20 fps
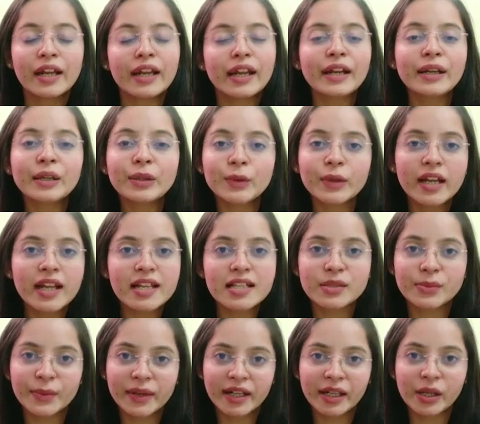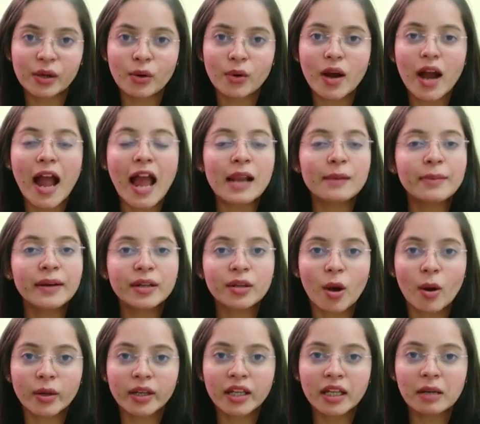In today's video, I'll be
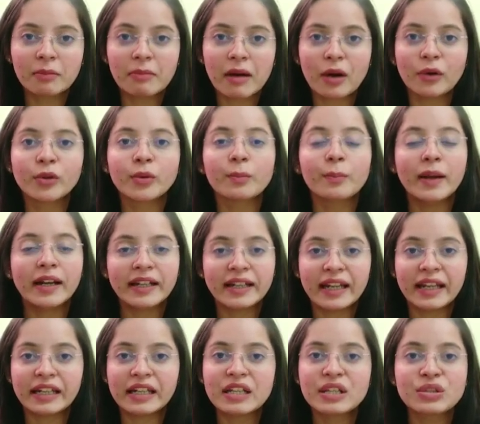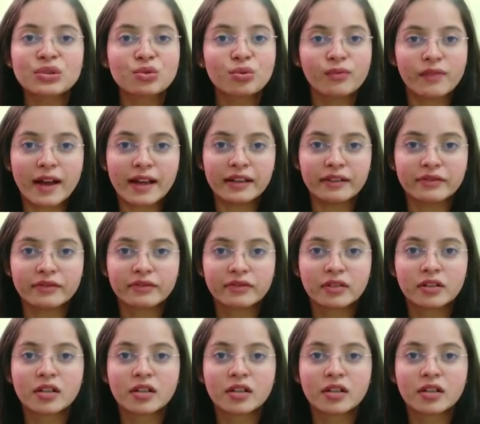talking about maintenance to wife.